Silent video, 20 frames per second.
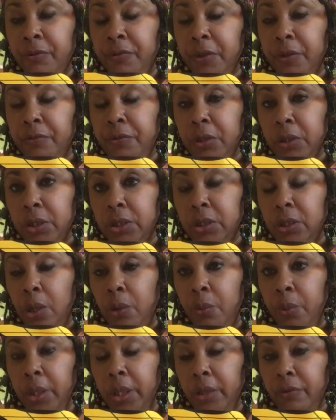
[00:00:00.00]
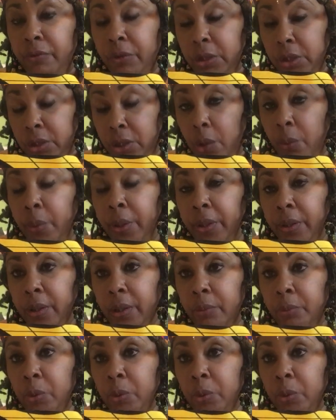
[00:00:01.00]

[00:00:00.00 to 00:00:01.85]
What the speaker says: if you're sewing them,